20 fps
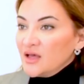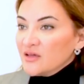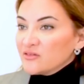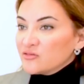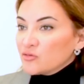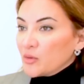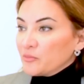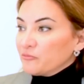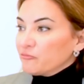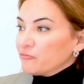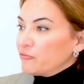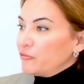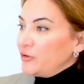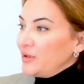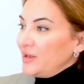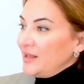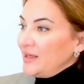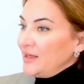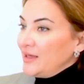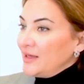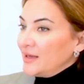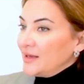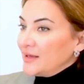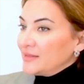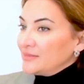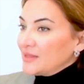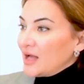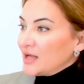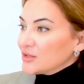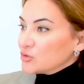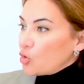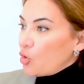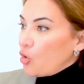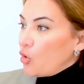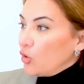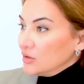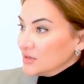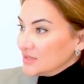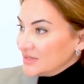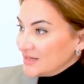So I'm really not
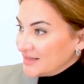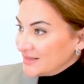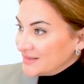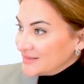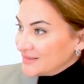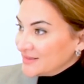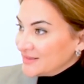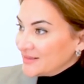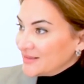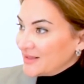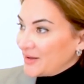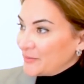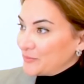all in.